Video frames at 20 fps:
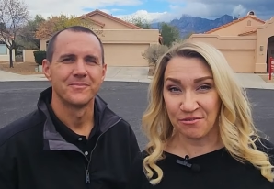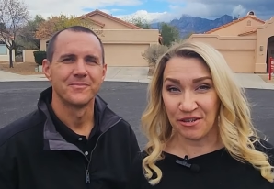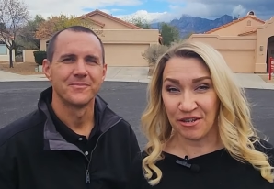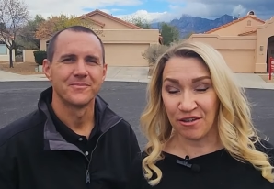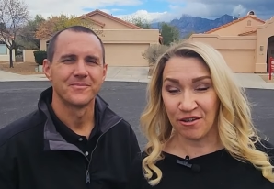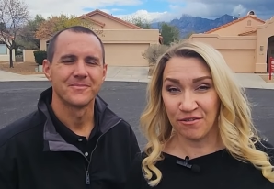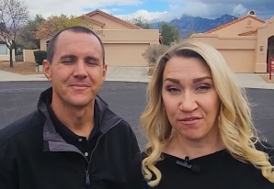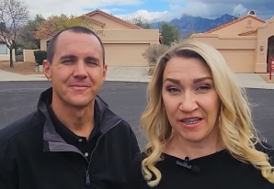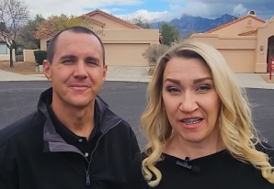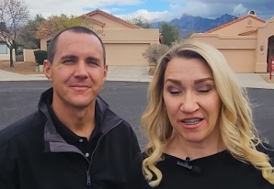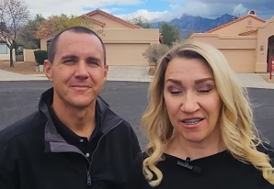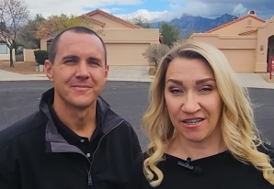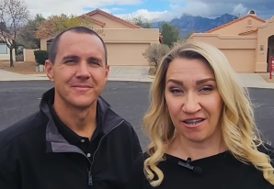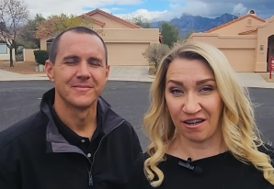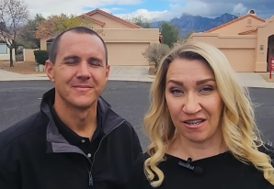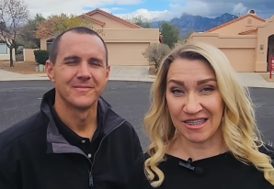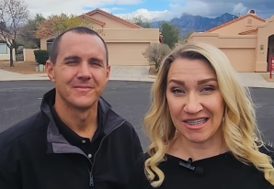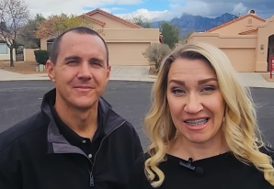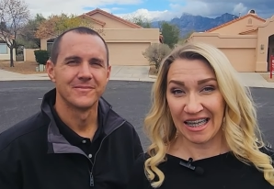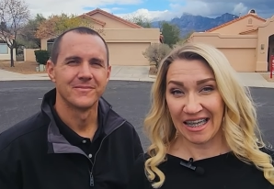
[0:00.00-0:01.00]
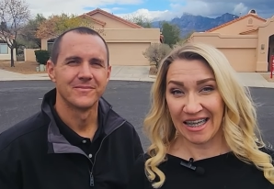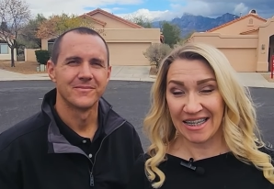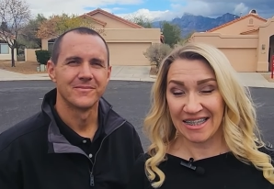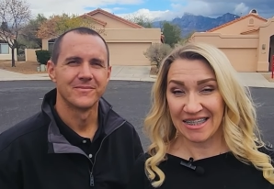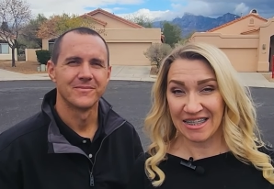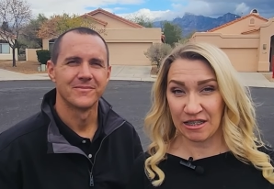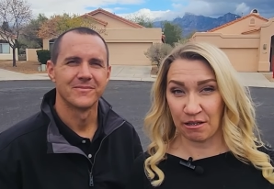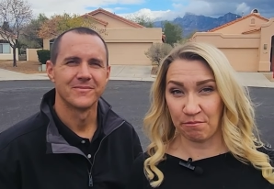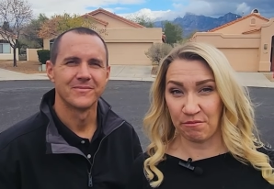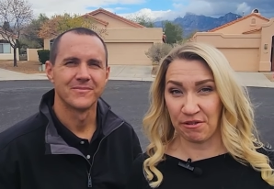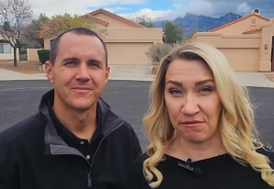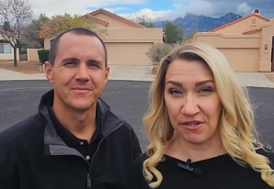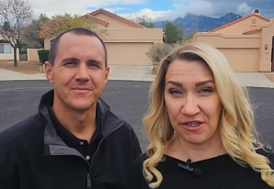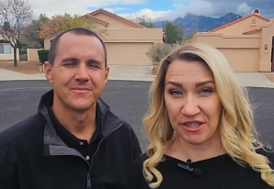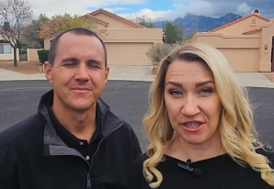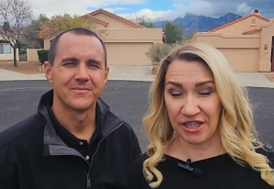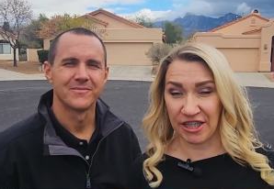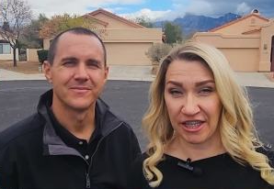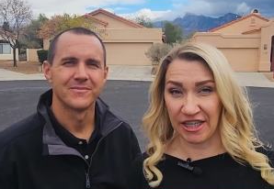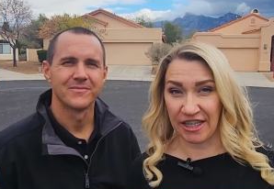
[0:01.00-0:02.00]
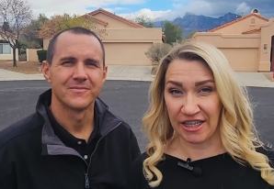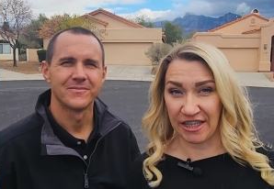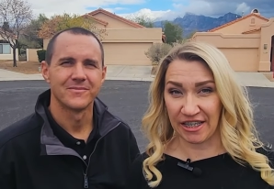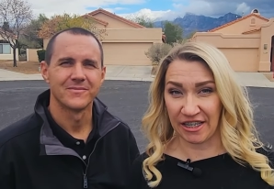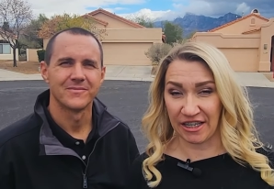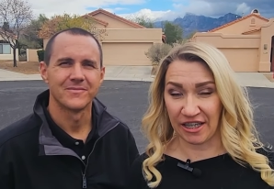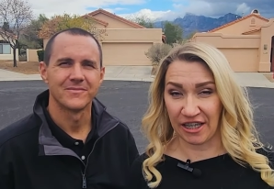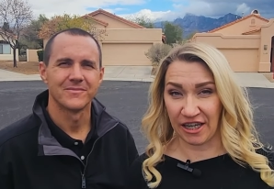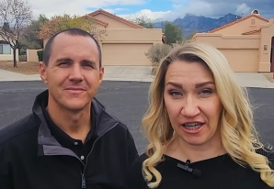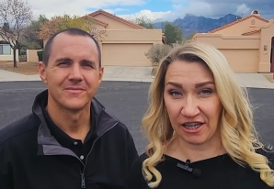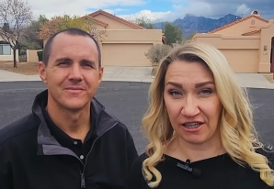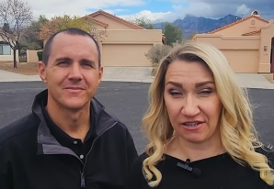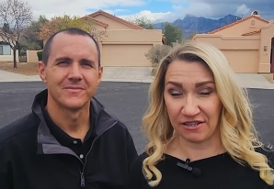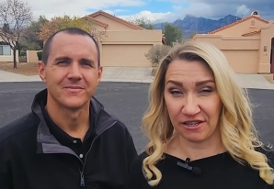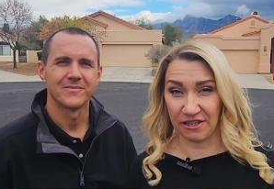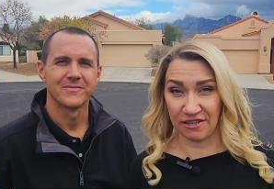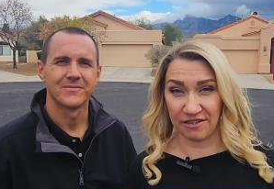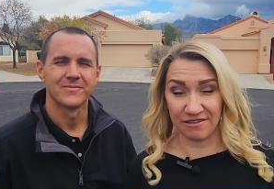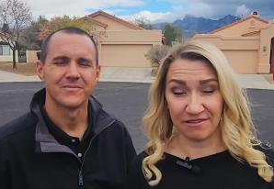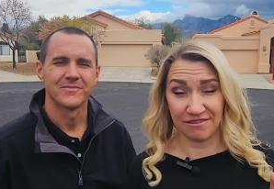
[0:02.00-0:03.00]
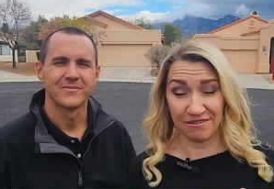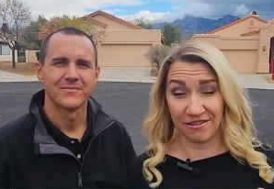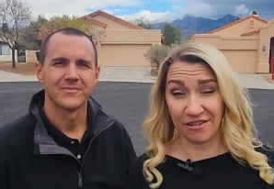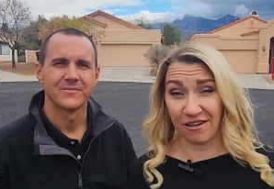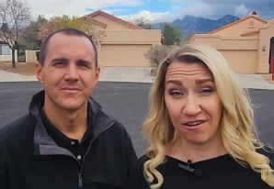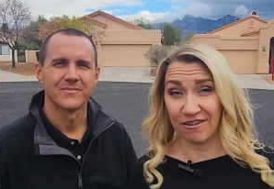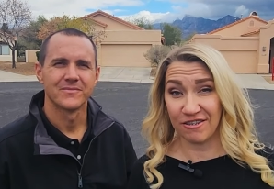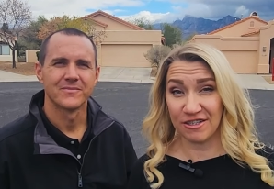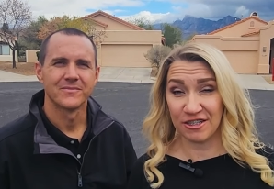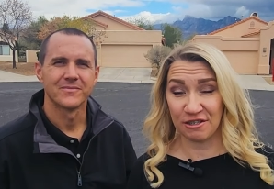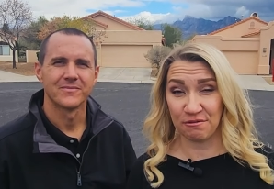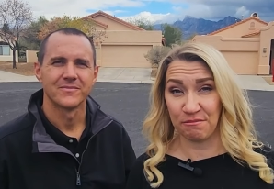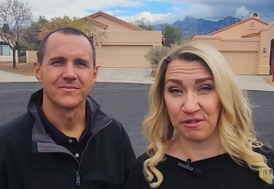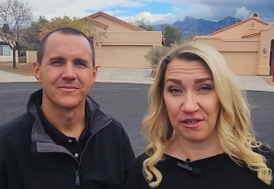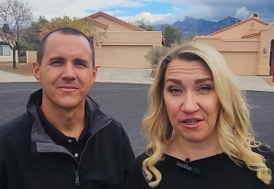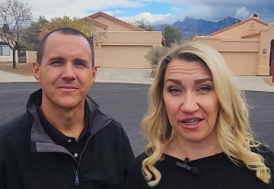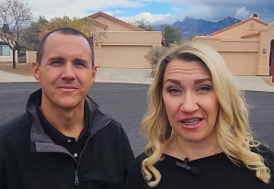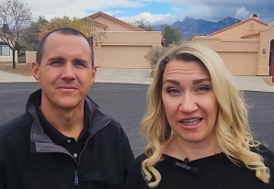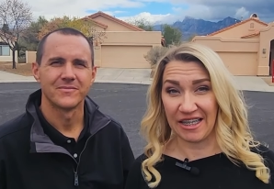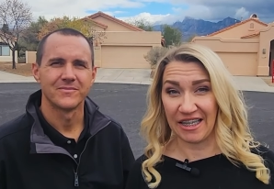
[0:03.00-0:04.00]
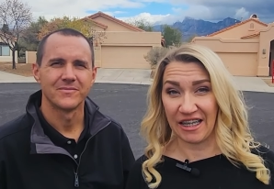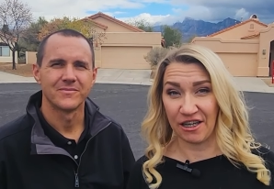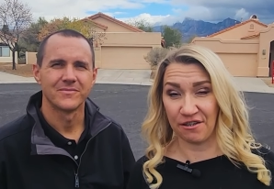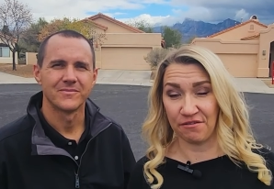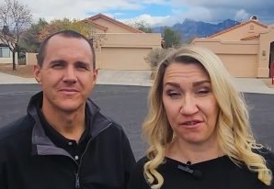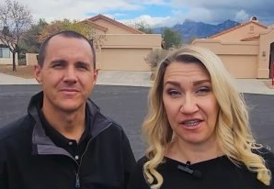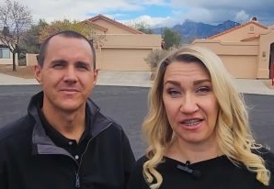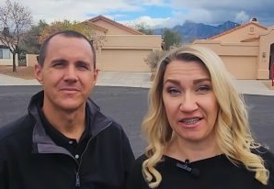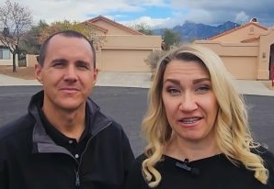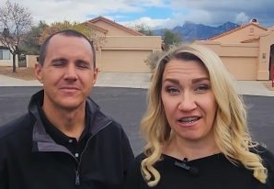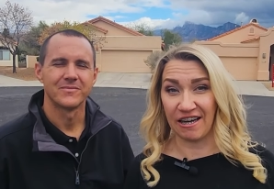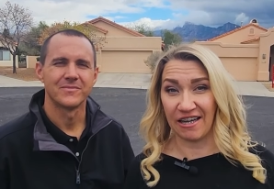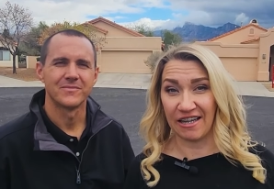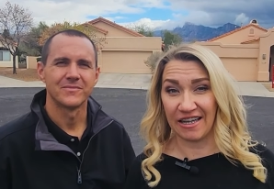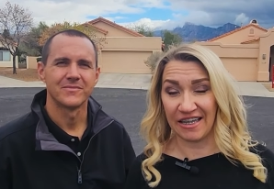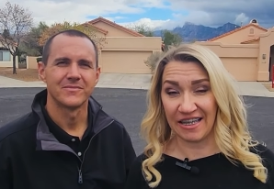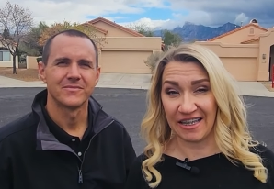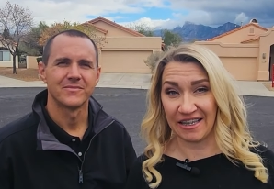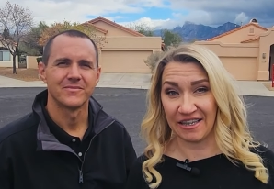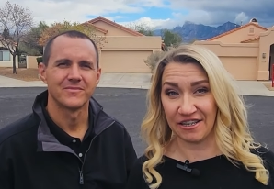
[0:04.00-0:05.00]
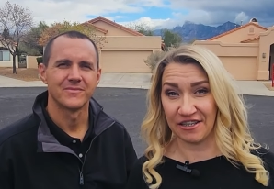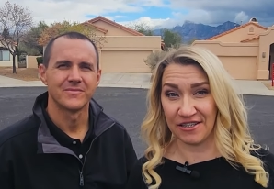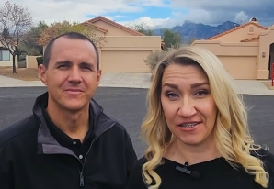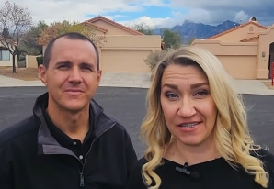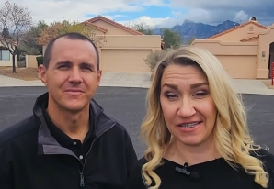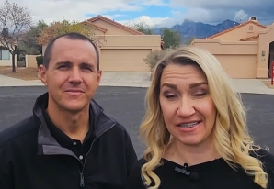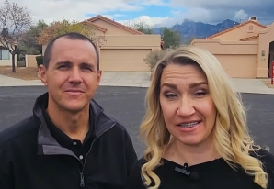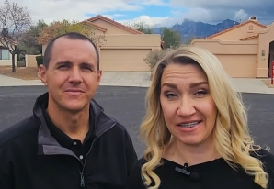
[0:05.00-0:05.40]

Speaker 1: we're over here in our second subdivision, uh, the large community of Canada Hills.